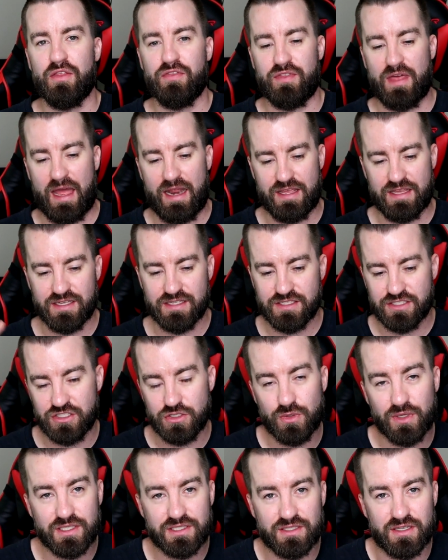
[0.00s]
That
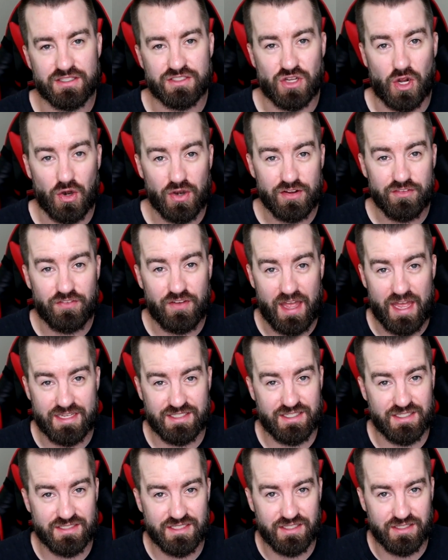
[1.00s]
ECU it's already
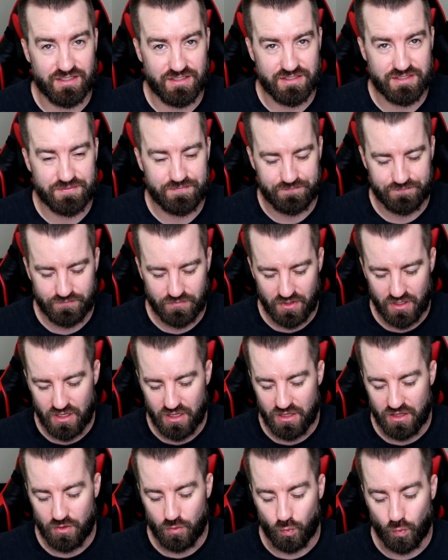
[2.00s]
fast as it is.
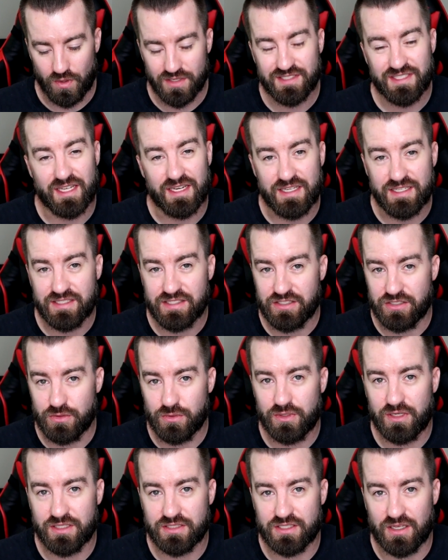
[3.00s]
Once that
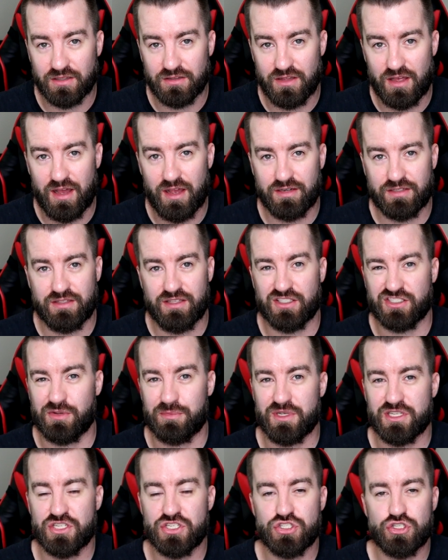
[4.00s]
ECU gets unlocked, there's
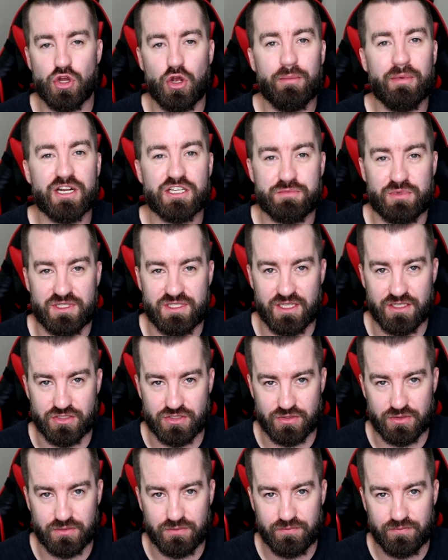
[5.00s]
gonna be so much
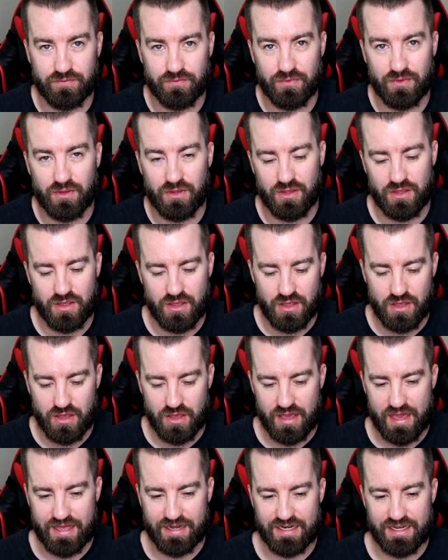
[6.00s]
potential.
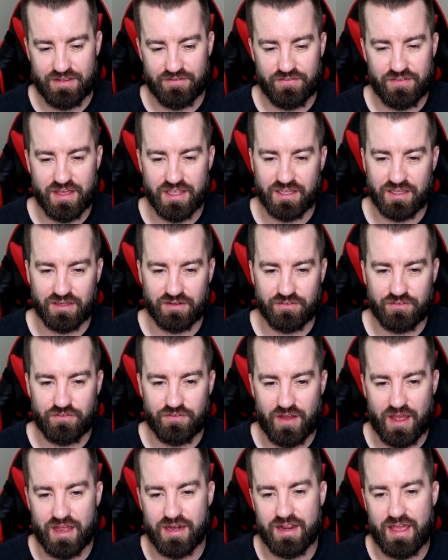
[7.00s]
And if they can
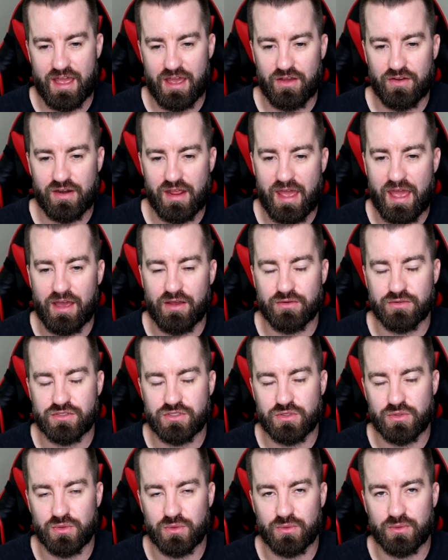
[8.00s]
find out how
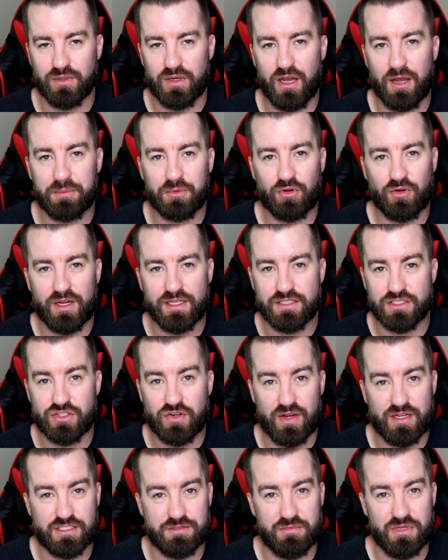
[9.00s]
to upgrade the
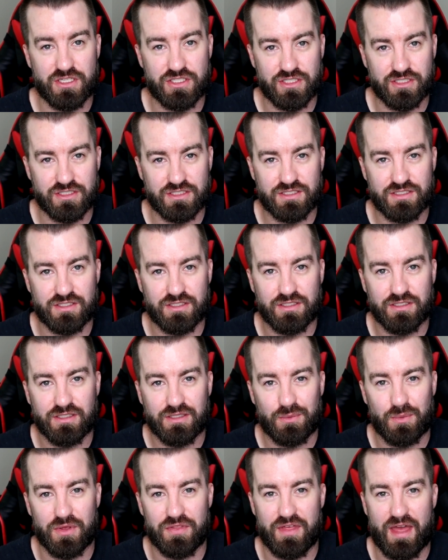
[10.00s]
transmissions
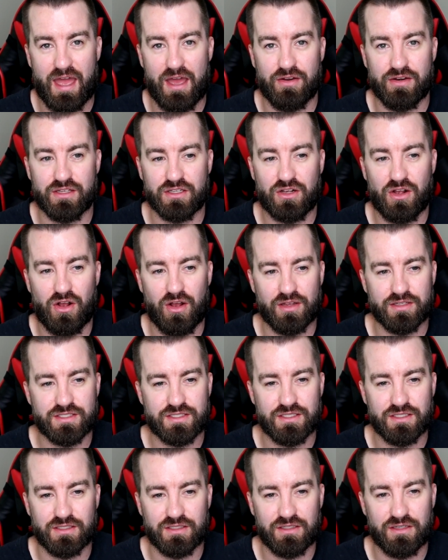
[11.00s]
without it
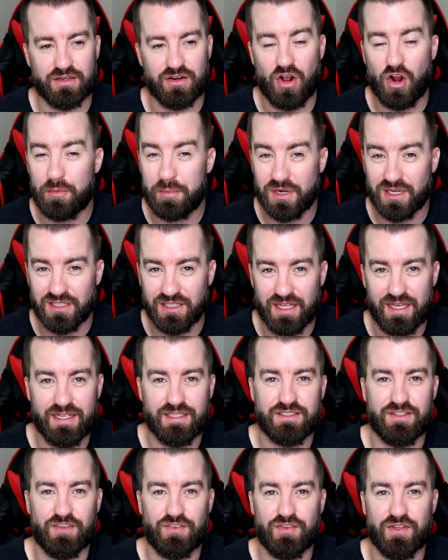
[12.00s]
costing an arm and a
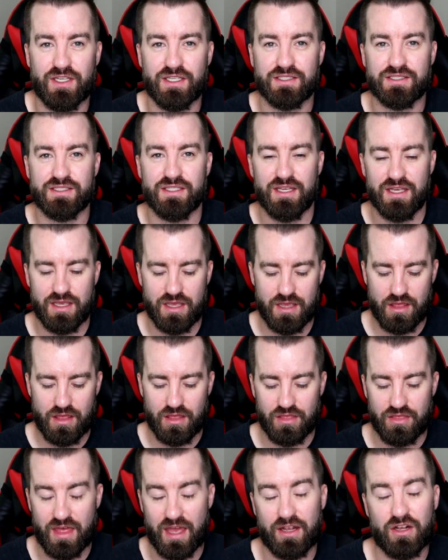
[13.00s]
leg to fix,
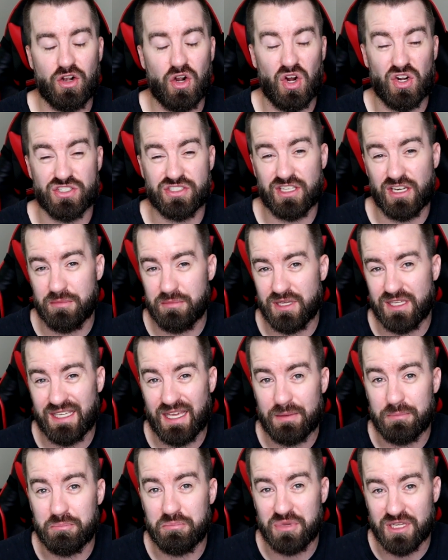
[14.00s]
that car is gonna
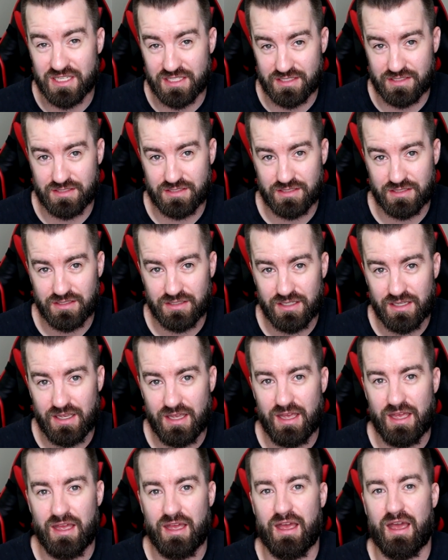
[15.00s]
be a beast.
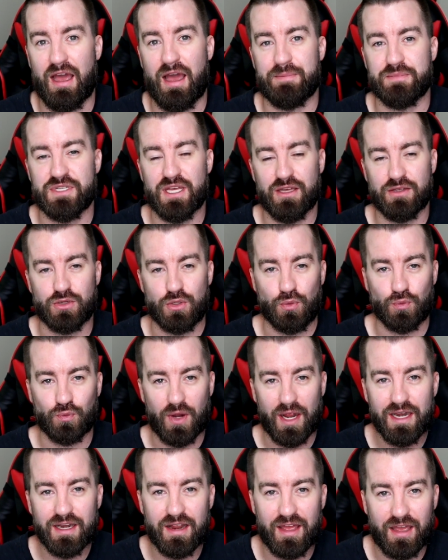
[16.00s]
I'm telling you
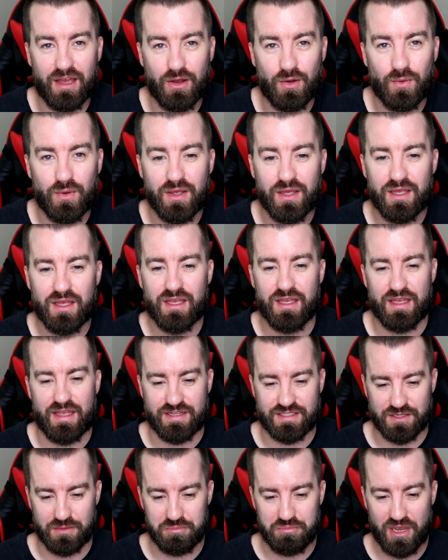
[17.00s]
right now,
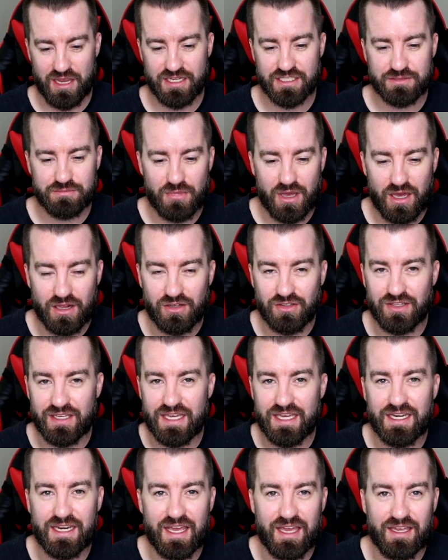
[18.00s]
it's a base model
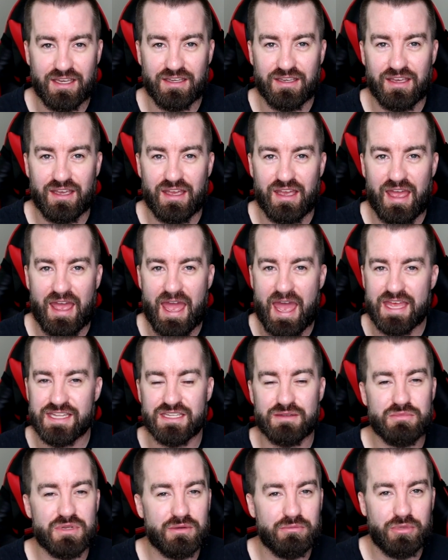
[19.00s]
NA,
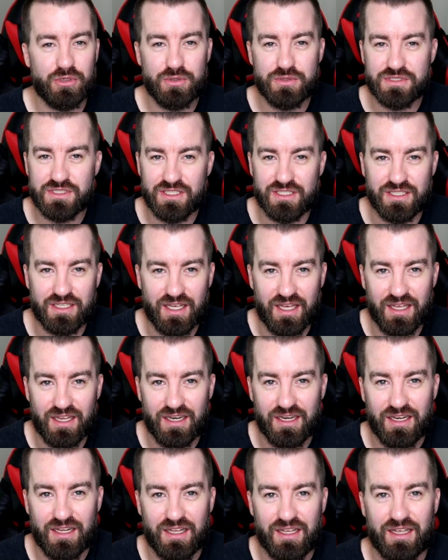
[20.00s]
hasn't been boosted
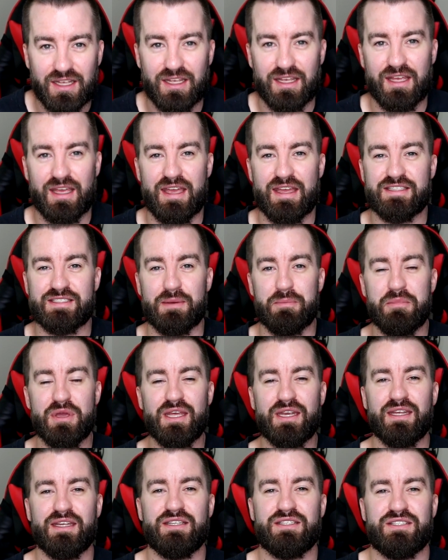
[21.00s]
yet. It's a
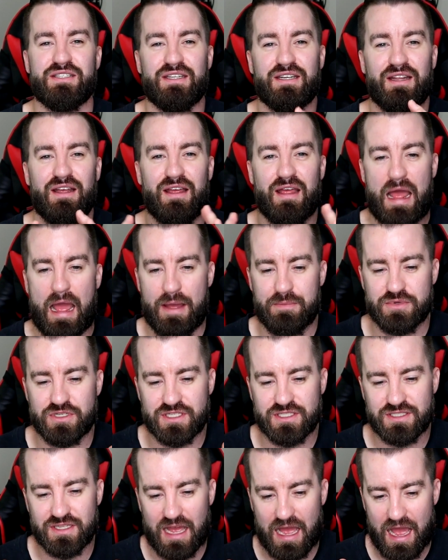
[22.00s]
mid-engine. I
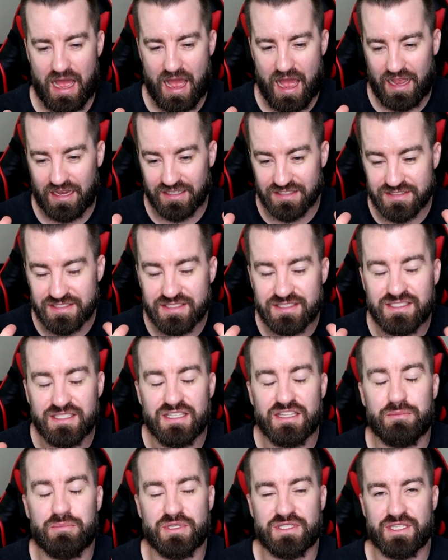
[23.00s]
can see
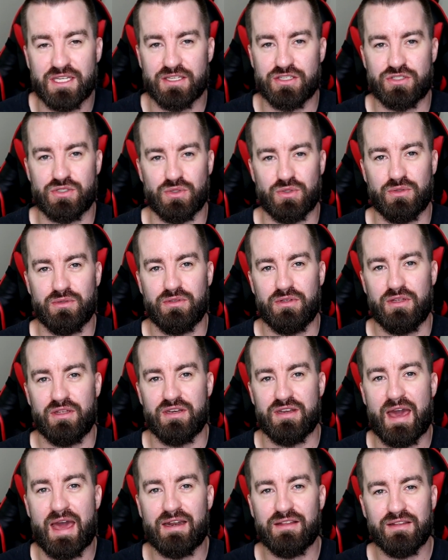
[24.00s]
the potential
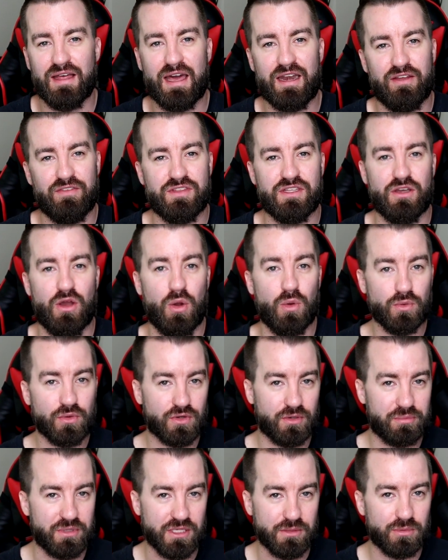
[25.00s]
not a lot of the
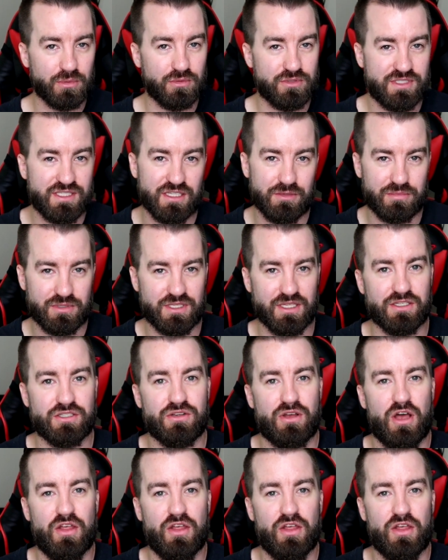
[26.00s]
older people see the potential.